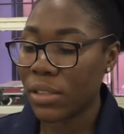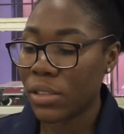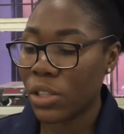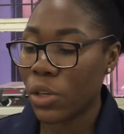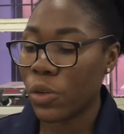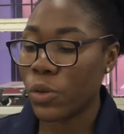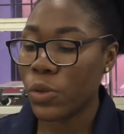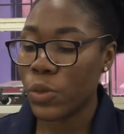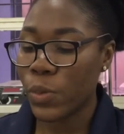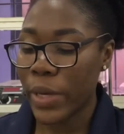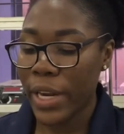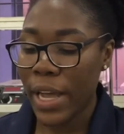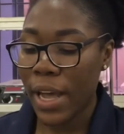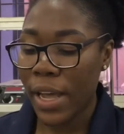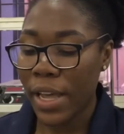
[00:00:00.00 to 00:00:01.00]
goes
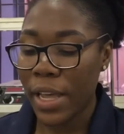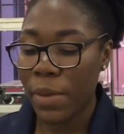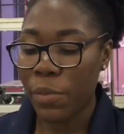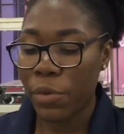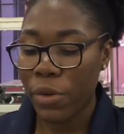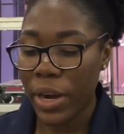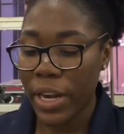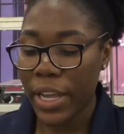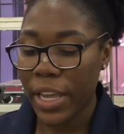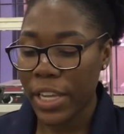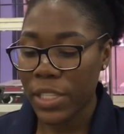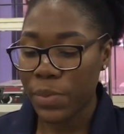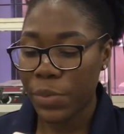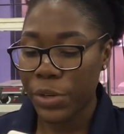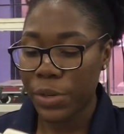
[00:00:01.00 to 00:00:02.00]
when I am running
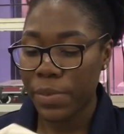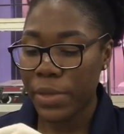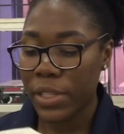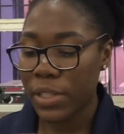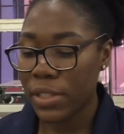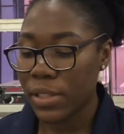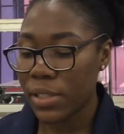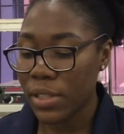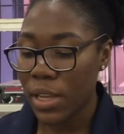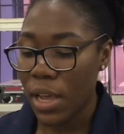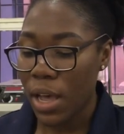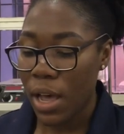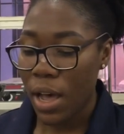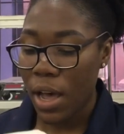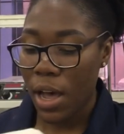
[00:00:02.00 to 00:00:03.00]
experiments
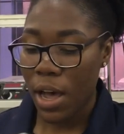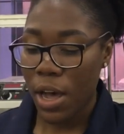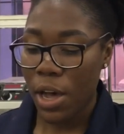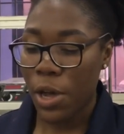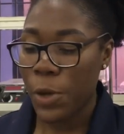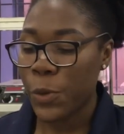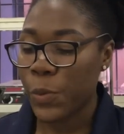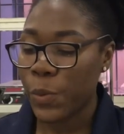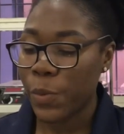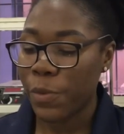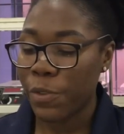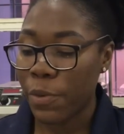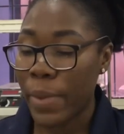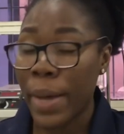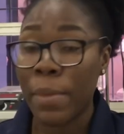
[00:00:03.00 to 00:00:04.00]
um,
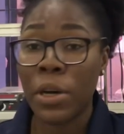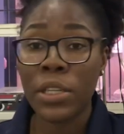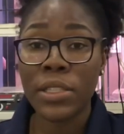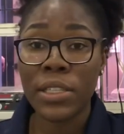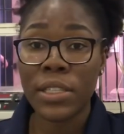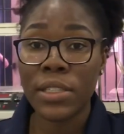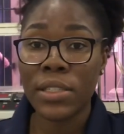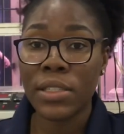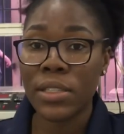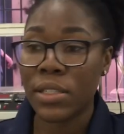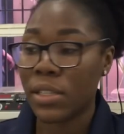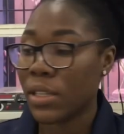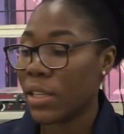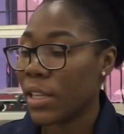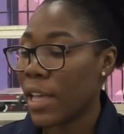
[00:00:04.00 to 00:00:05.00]
for my master's.
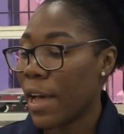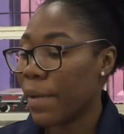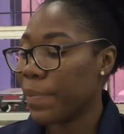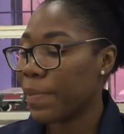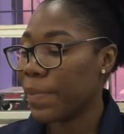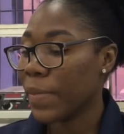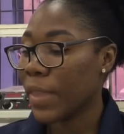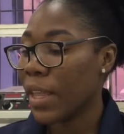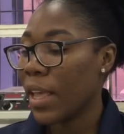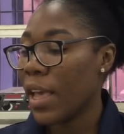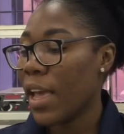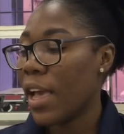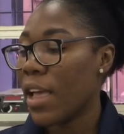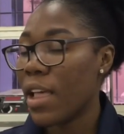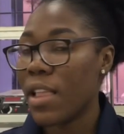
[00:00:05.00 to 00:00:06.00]
Yeah,
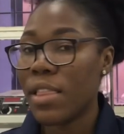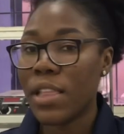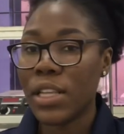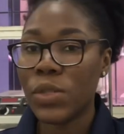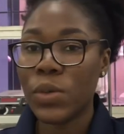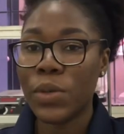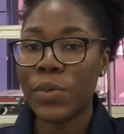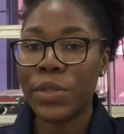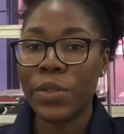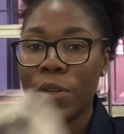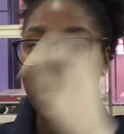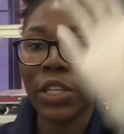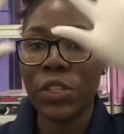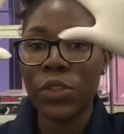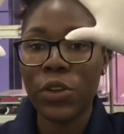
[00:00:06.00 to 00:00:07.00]
and that's what we're
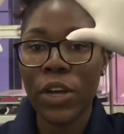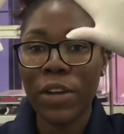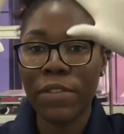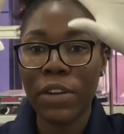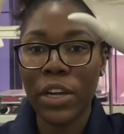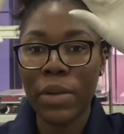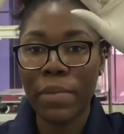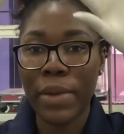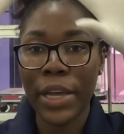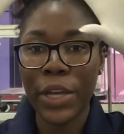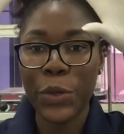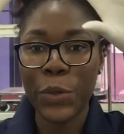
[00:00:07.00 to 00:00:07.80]
doing. So I've got my